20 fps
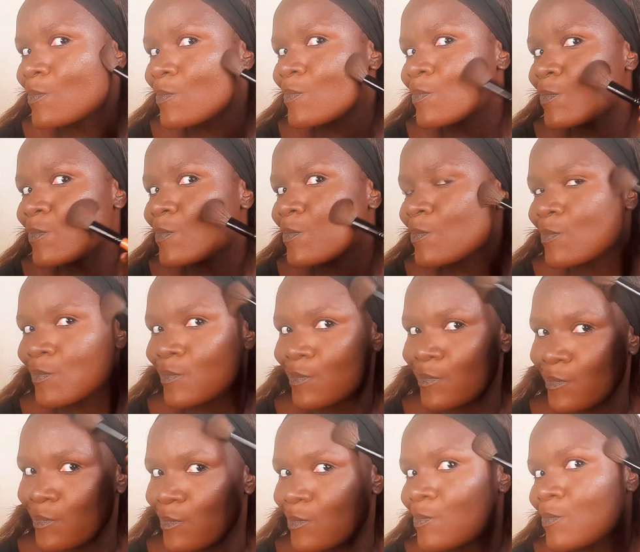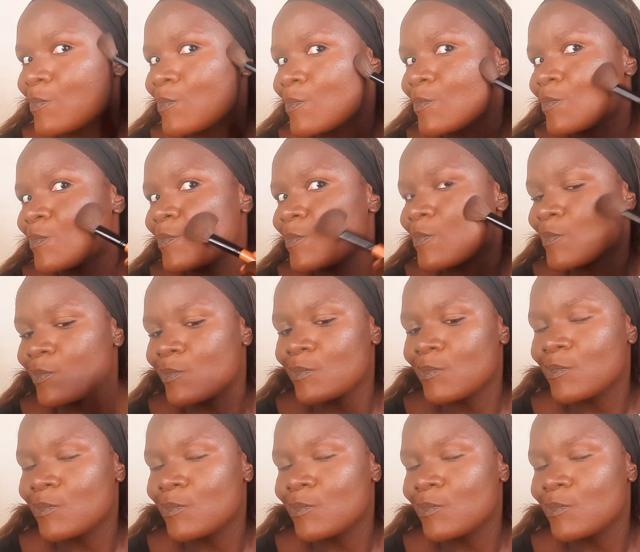you blend, guys,